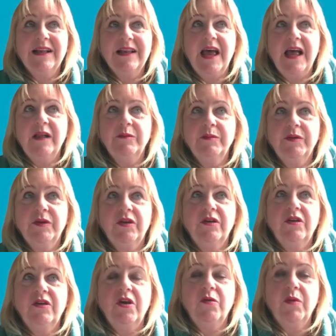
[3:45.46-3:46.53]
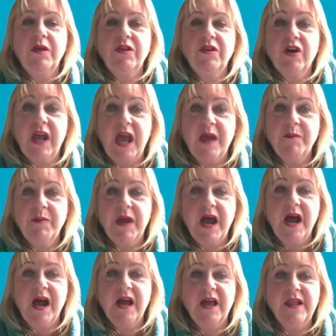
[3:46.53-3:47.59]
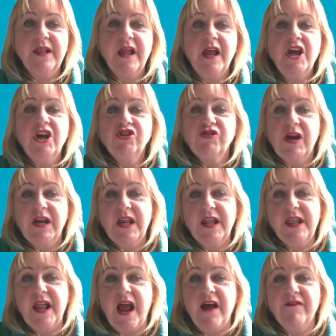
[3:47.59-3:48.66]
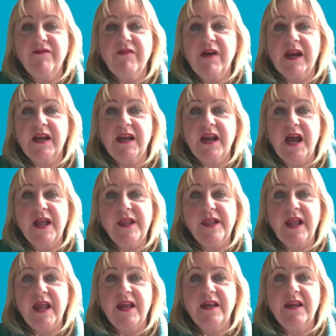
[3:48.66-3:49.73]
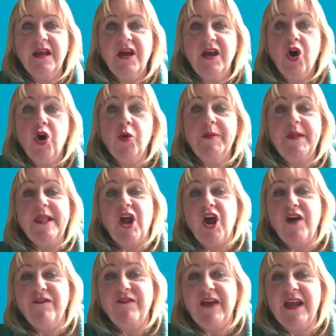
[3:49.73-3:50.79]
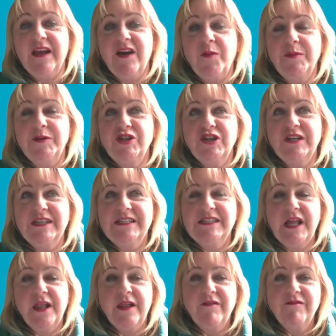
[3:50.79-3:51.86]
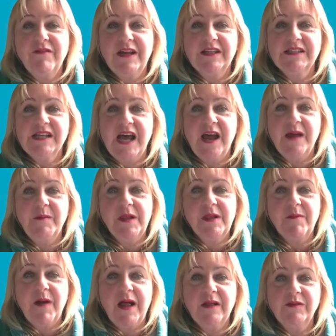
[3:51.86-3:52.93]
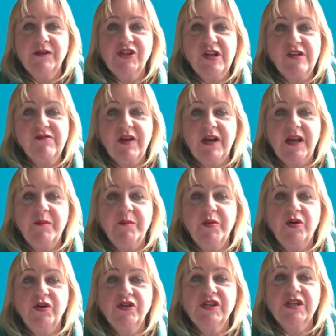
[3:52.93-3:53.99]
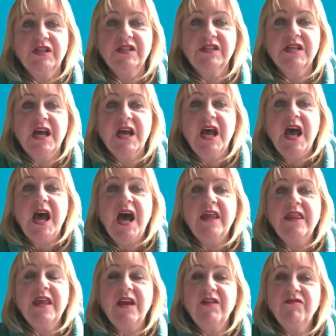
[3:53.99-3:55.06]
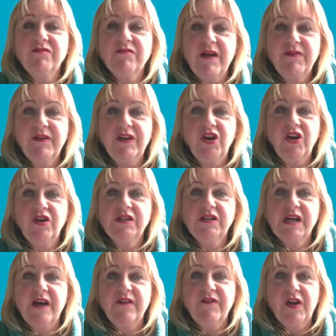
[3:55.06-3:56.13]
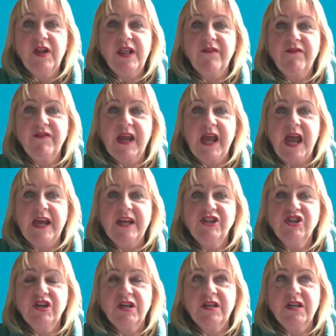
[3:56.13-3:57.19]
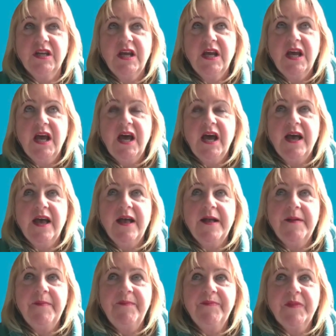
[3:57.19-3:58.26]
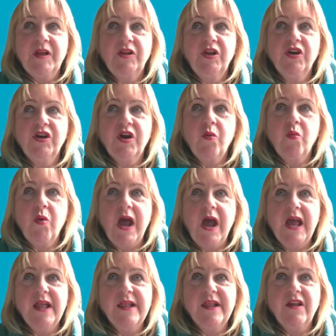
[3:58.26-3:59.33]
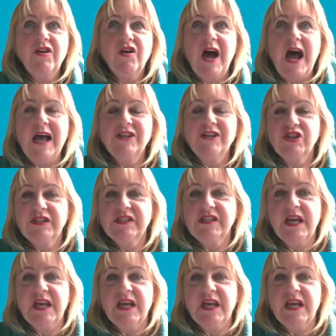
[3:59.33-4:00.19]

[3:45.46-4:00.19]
It'll help you with your KPIs, training staff, recognizing, observing opportunities in real time as well, which is really important. And then revenue diversification. Look at ways, ask